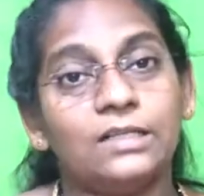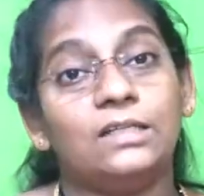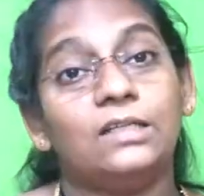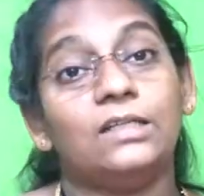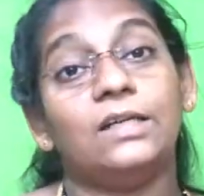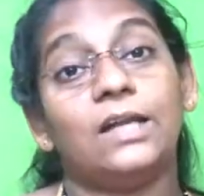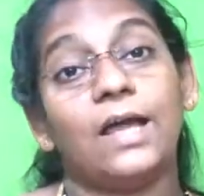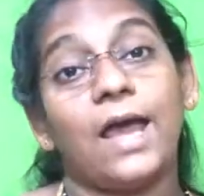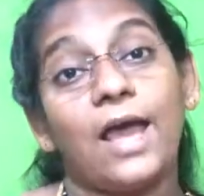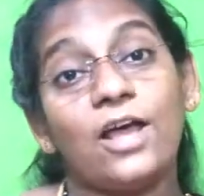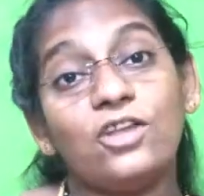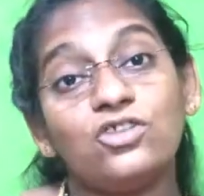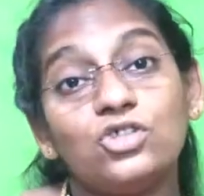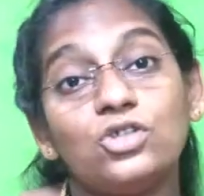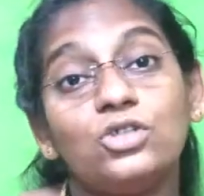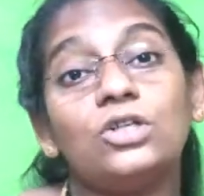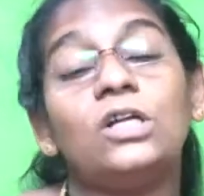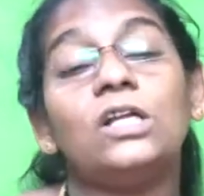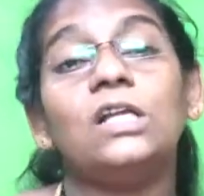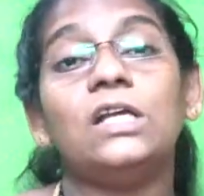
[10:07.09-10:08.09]
the
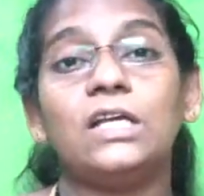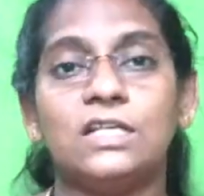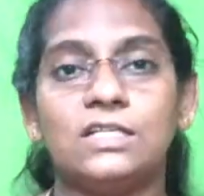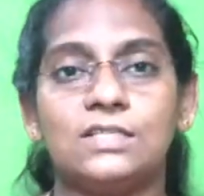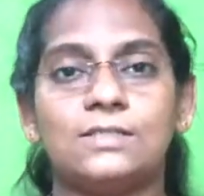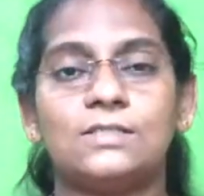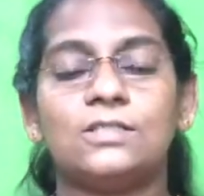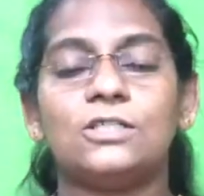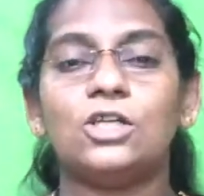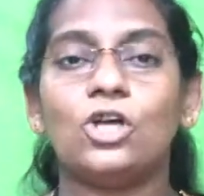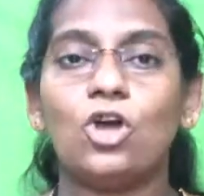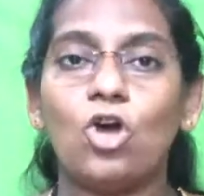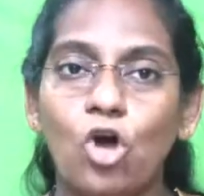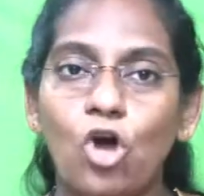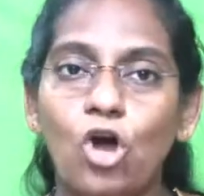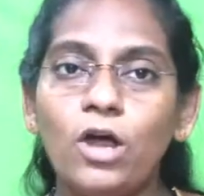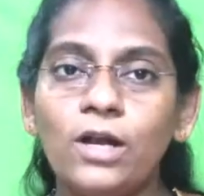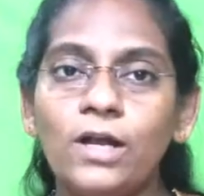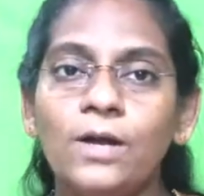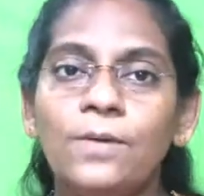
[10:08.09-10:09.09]
natural history
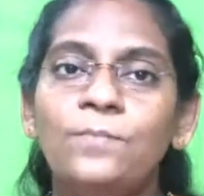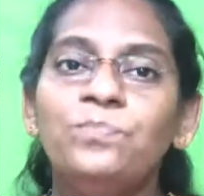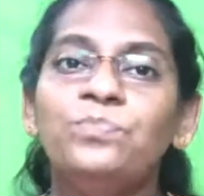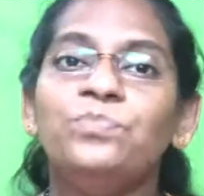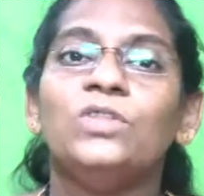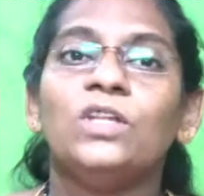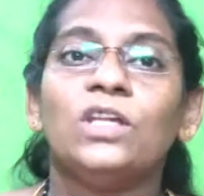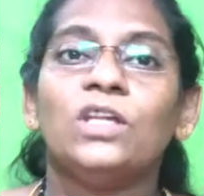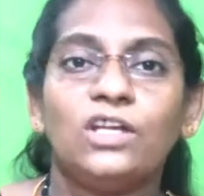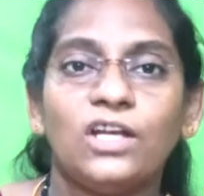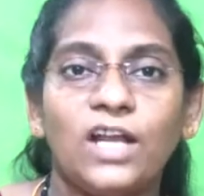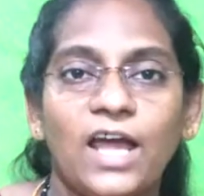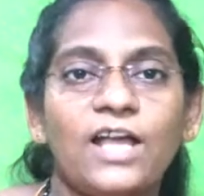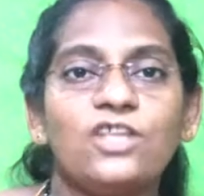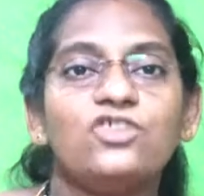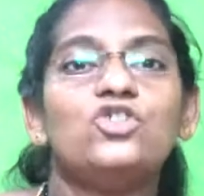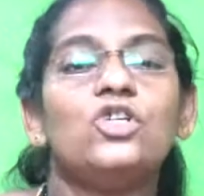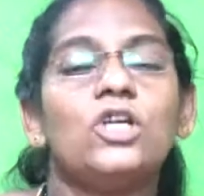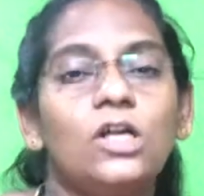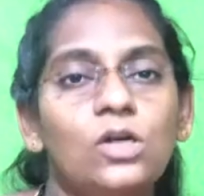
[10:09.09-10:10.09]
or
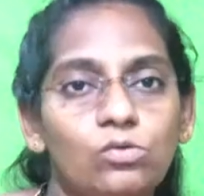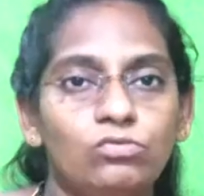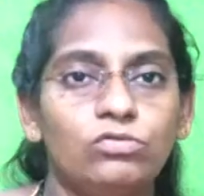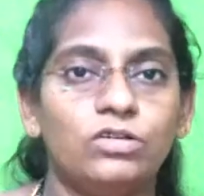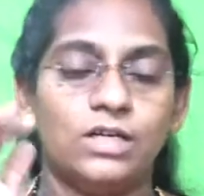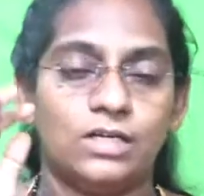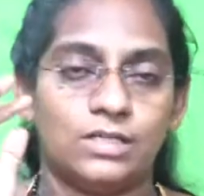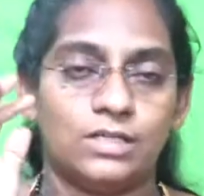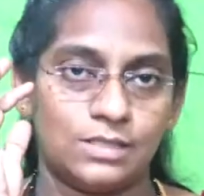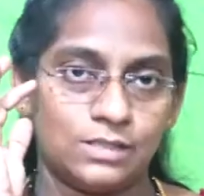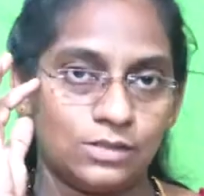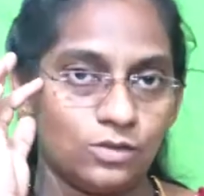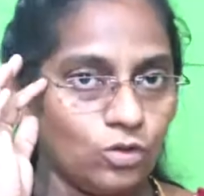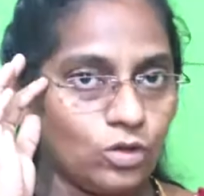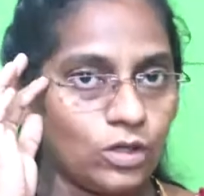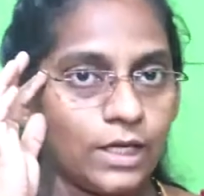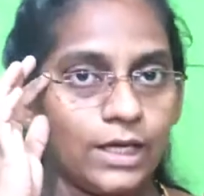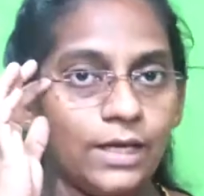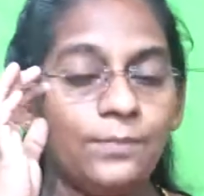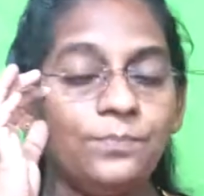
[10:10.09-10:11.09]
natural works.
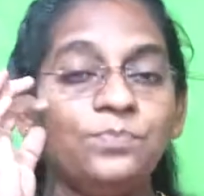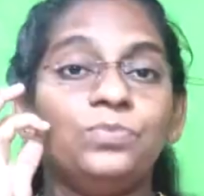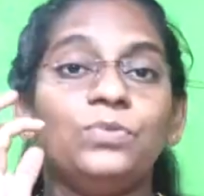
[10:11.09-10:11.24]
Okay,